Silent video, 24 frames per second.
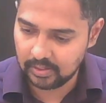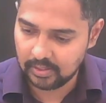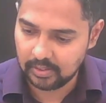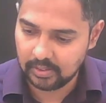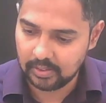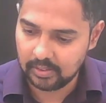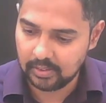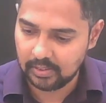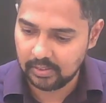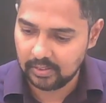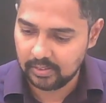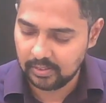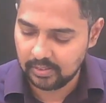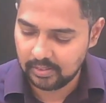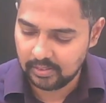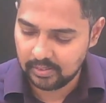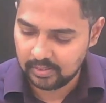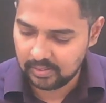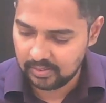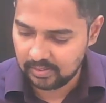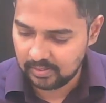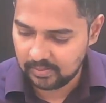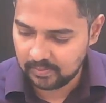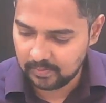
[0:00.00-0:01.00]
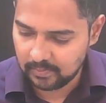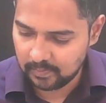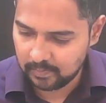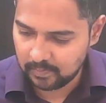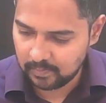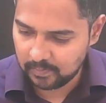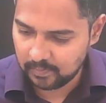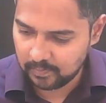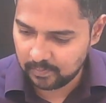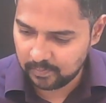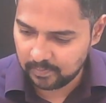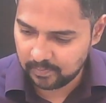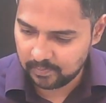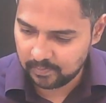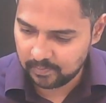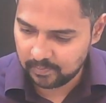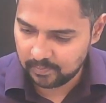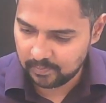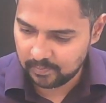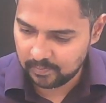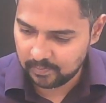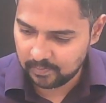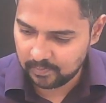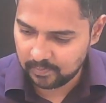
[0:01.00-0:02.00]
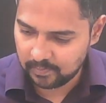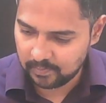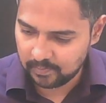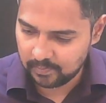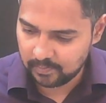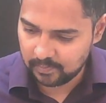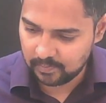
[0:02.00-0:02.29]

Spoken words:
Nobody speaks.